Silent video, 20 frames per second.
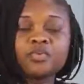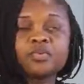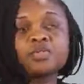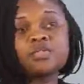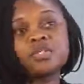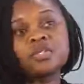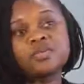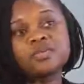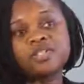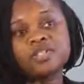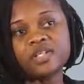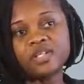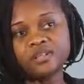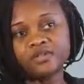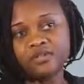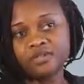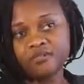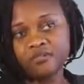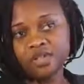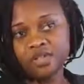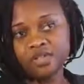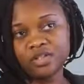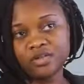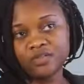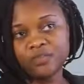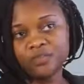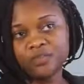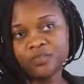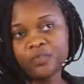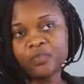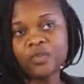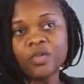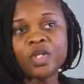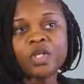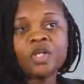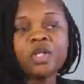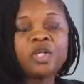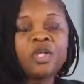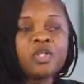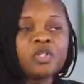Ministry of Foreign Affairs,
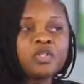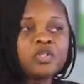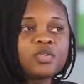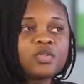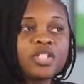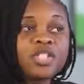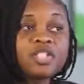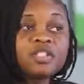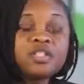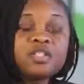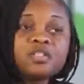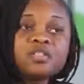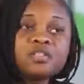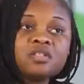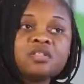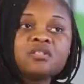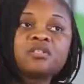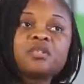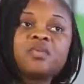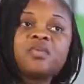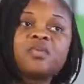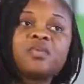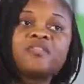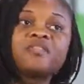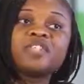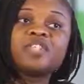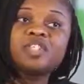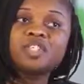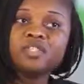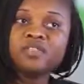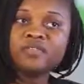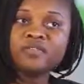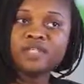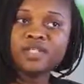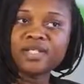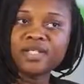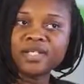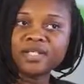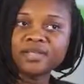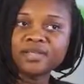Diana De Silva Glasgow, explains
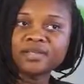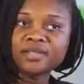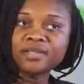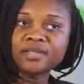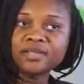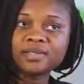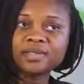further.